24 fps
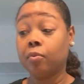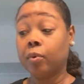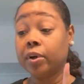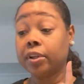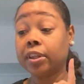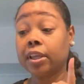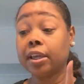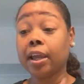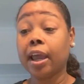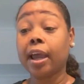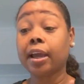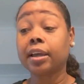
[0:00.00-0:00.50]
one
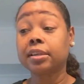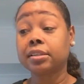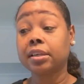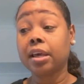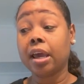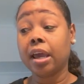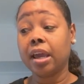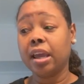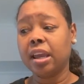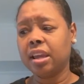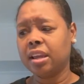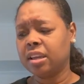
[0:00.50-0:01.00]
thing I can
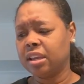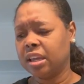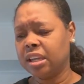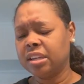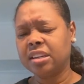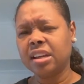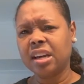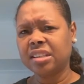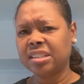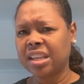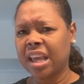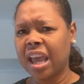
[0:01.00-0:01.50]
say, it
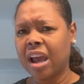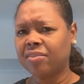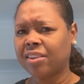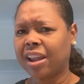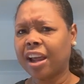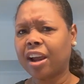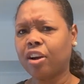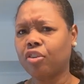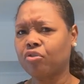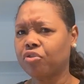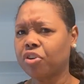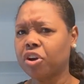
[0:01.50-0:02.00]
doesn't have
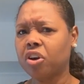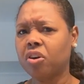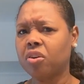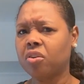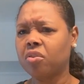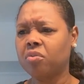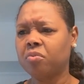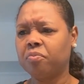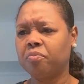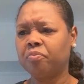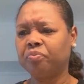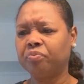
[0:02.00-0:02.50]
like a
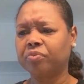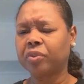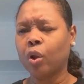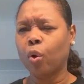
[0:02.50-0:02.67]
real